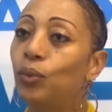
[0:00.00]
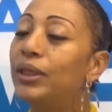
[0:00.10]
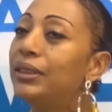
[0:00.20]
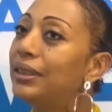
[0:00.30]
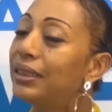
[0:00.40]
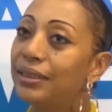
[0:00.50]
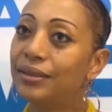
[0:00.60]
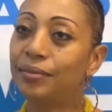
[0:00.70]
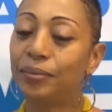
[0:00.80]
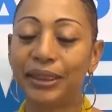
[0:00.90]
We
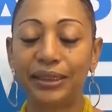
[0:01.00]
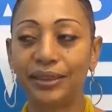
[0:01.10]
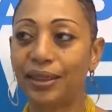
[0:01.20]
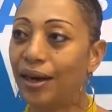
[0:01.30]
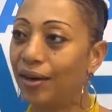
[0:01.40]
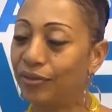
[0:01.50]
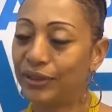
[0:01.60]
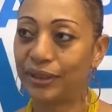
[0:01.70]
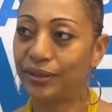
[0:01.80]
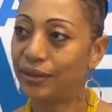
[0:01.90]
didn't meet
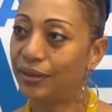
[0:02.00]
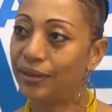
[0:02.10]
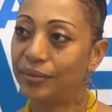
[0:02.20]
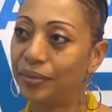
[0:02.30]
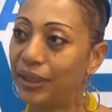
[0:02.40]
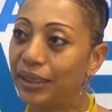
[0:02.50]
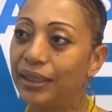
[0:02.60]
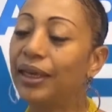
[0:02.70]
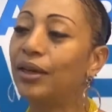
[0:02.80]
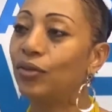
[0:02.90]
after the
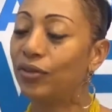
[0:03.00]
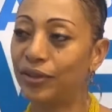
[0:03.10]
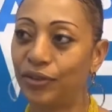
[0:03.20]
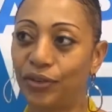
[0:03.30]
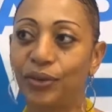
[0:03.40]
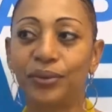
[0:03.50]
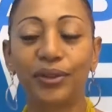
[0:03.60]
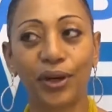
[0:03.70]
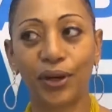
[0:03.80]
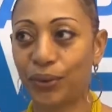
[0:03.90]
illegal overthrow,
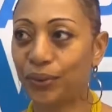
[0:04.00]
no.